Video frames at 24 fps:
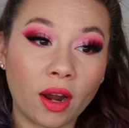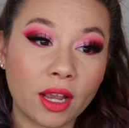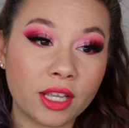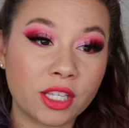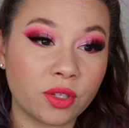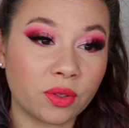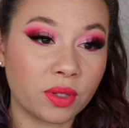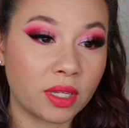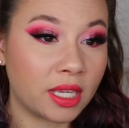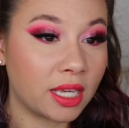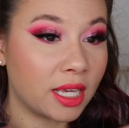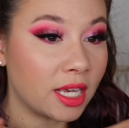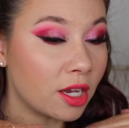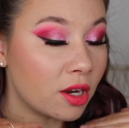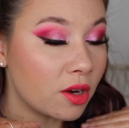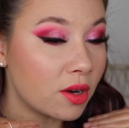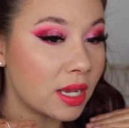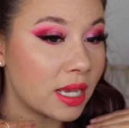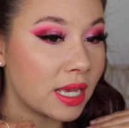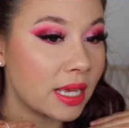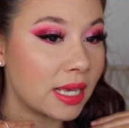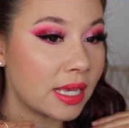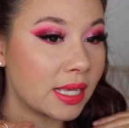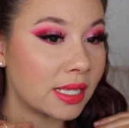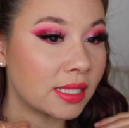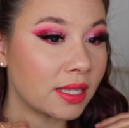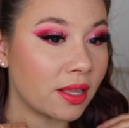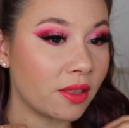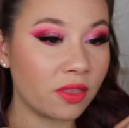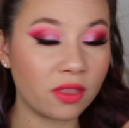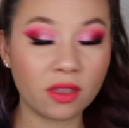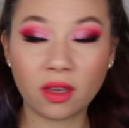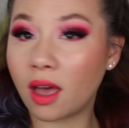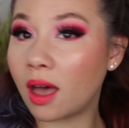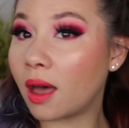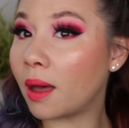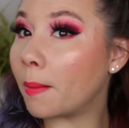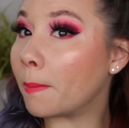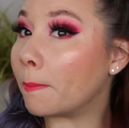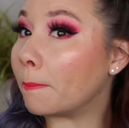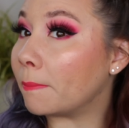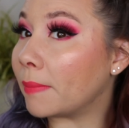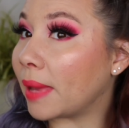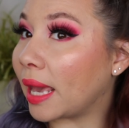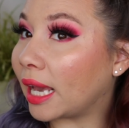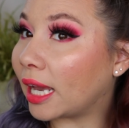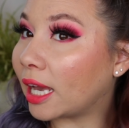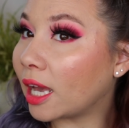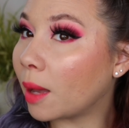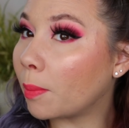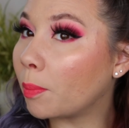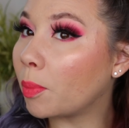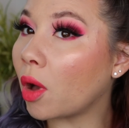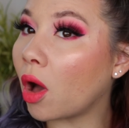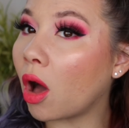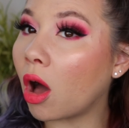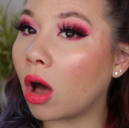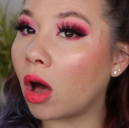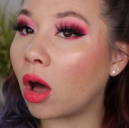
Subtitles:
All right, so here is the makeup